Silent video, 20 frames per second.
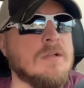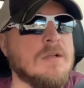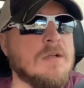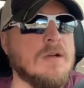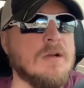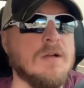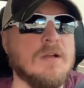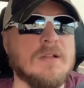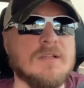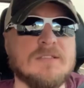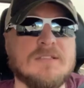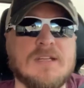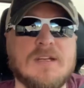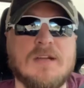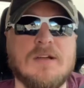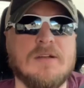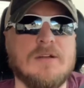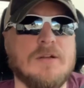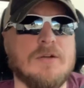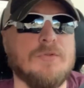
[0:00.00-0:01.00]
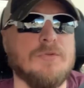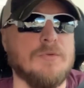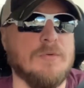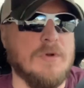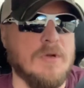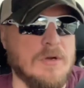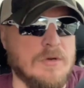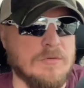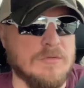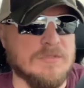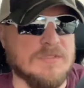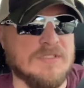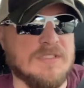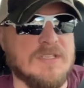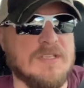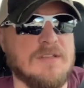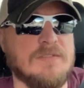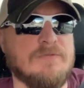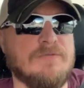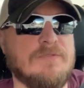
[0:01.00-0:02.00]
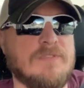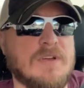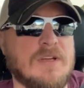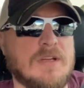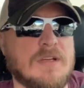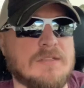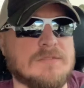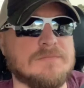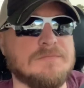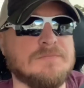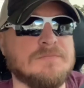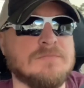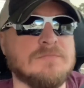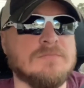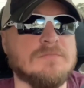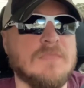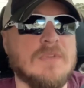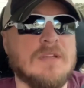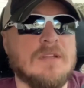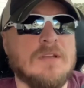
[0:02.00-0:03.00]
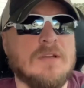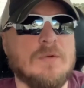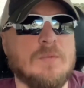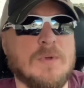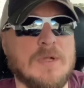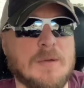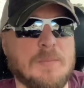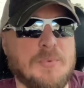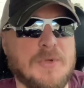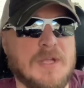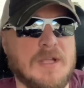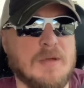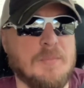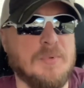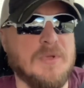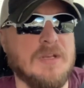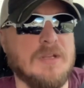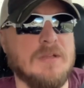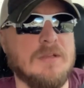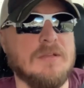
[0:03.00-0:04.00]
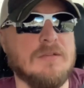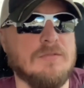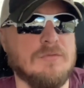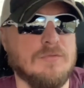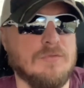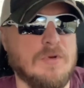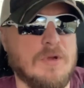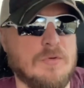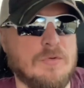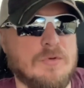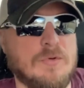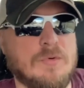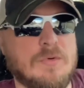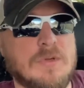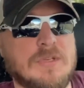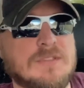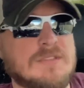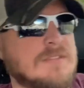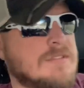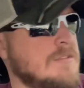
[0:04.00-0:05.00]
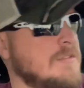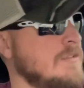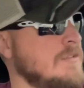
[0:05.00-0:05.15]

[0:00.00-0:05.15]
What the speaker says: right, let's get out here on the road and see if we can pick up any road noise.